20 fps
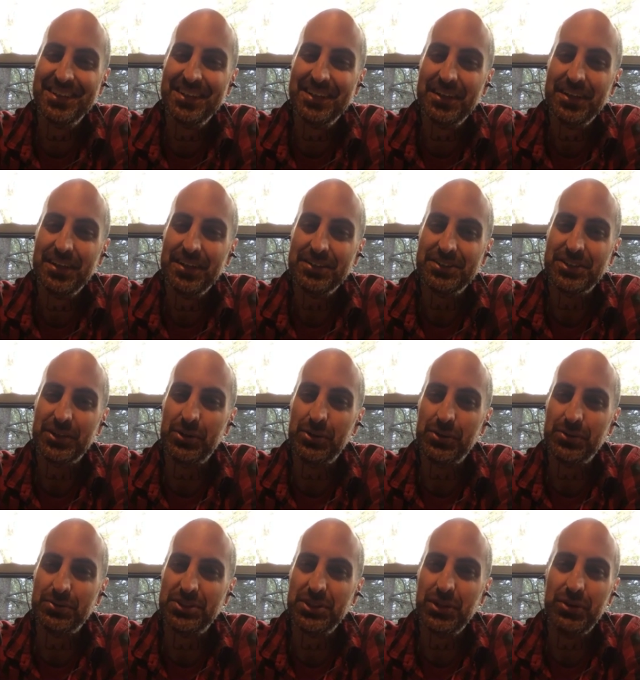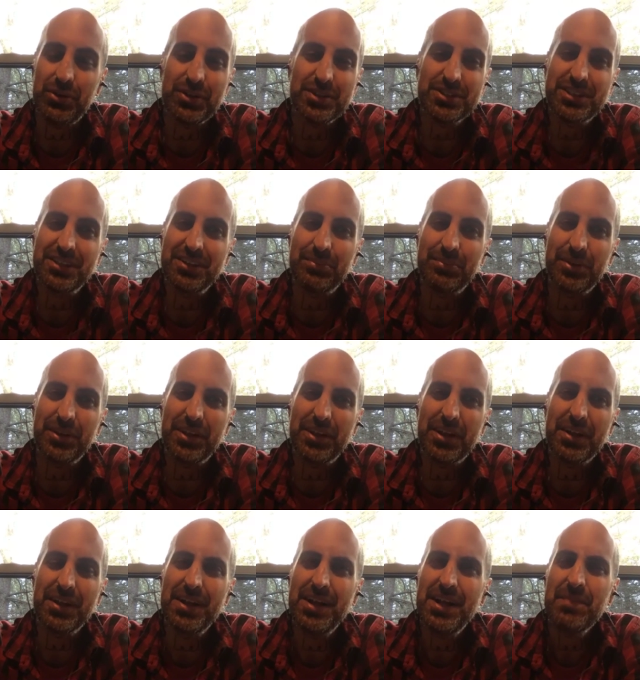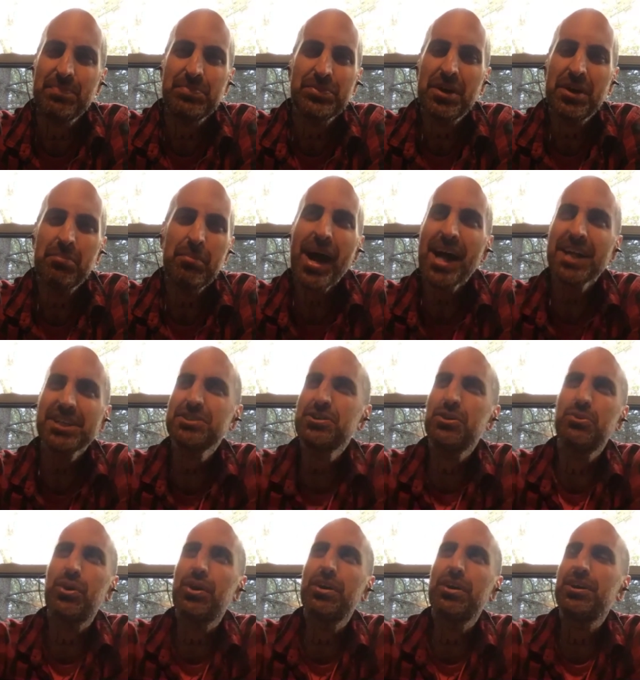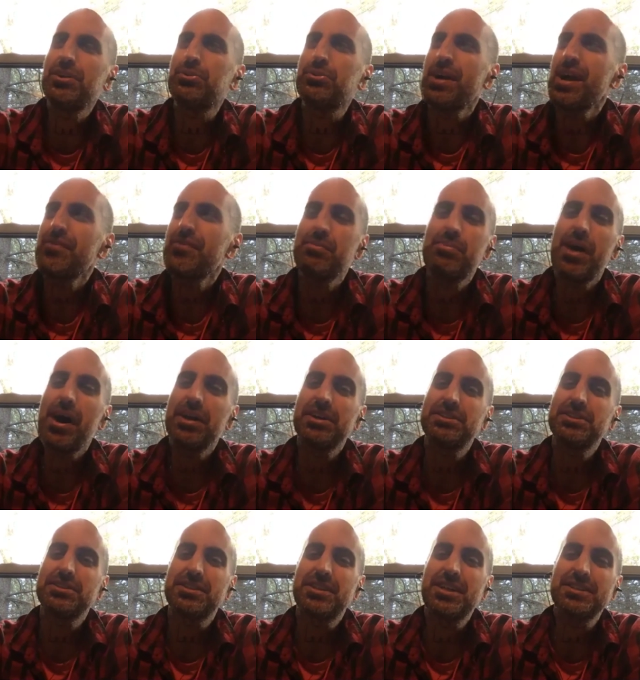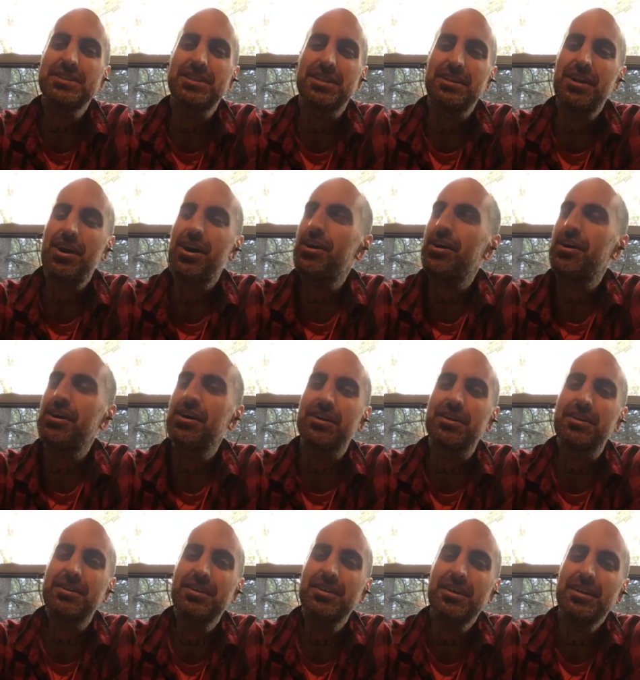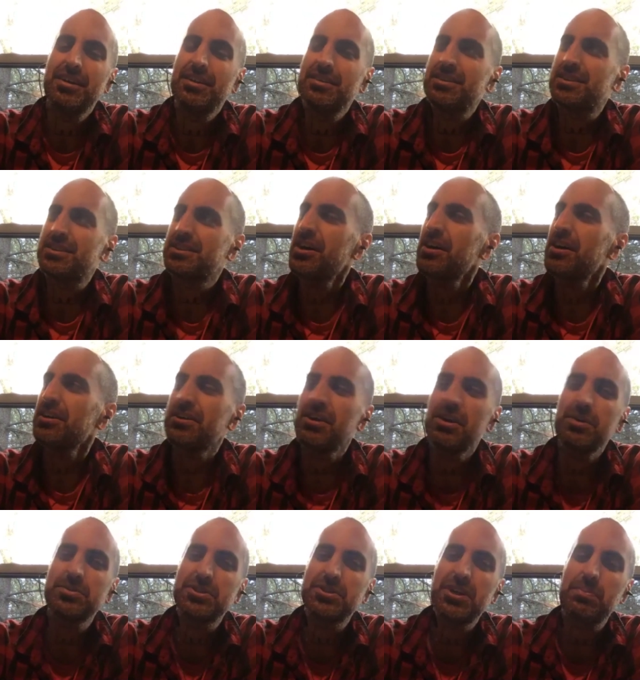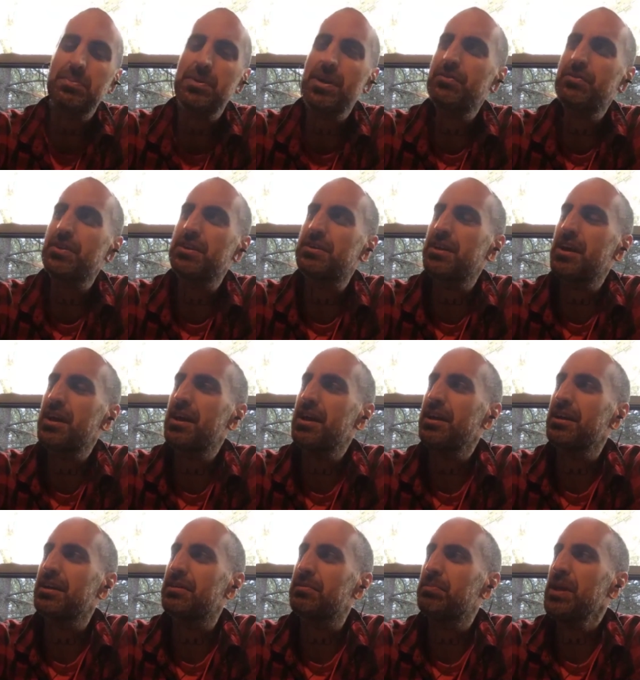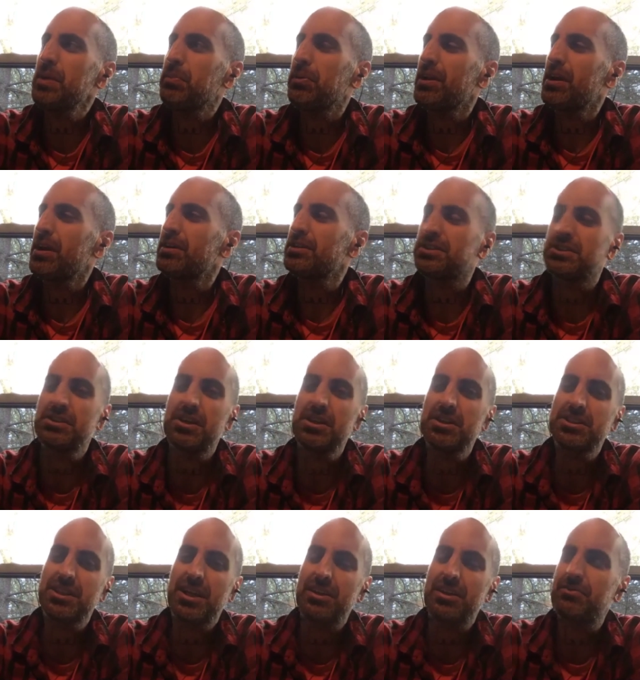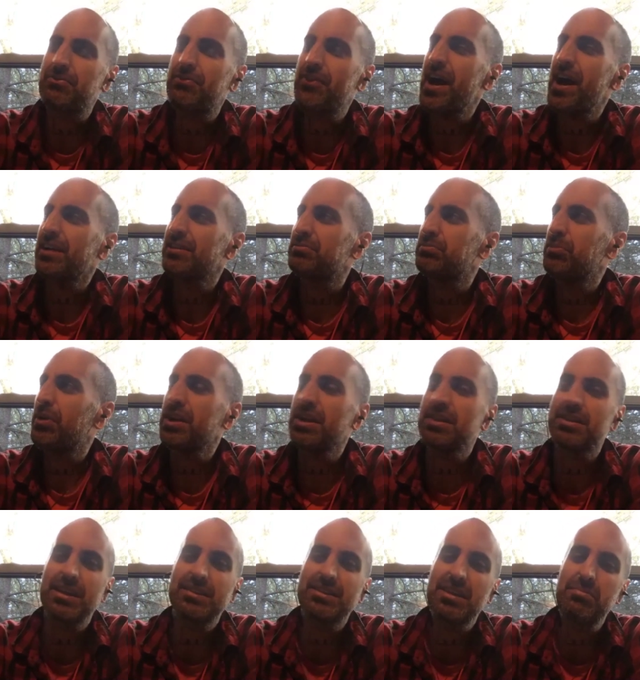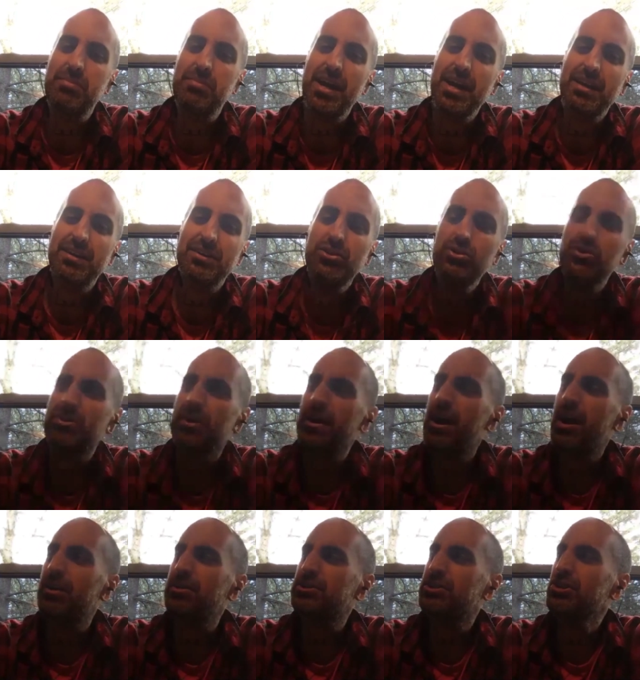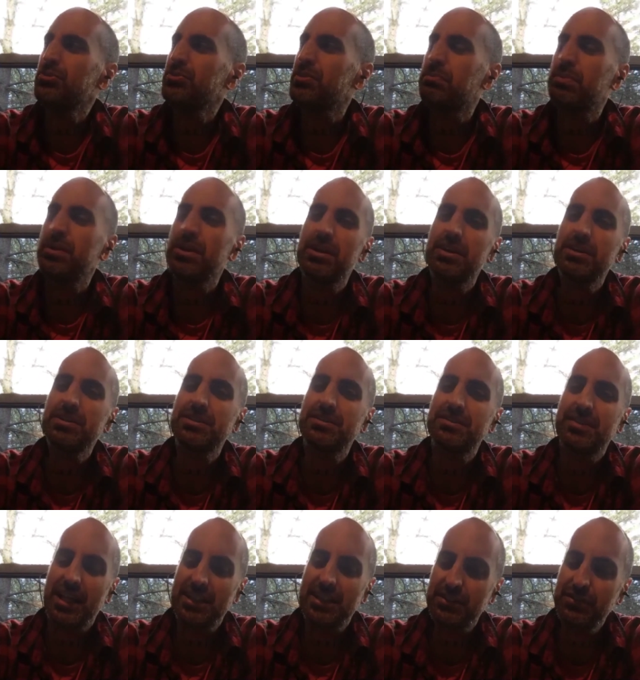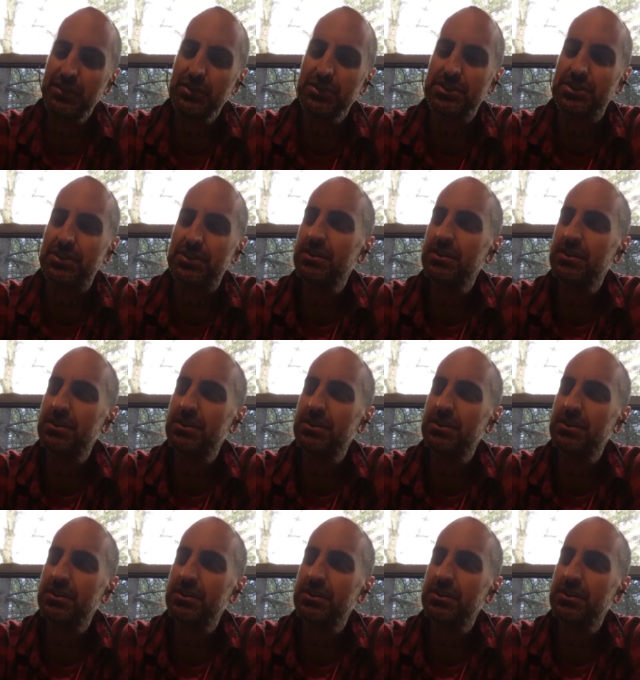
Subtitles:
So Joel Osteen will be like, imagine a world where everybody just gets along and the sun comes up every day and people aren't judged on the fact of money that they make and who they are as human beings. That's future.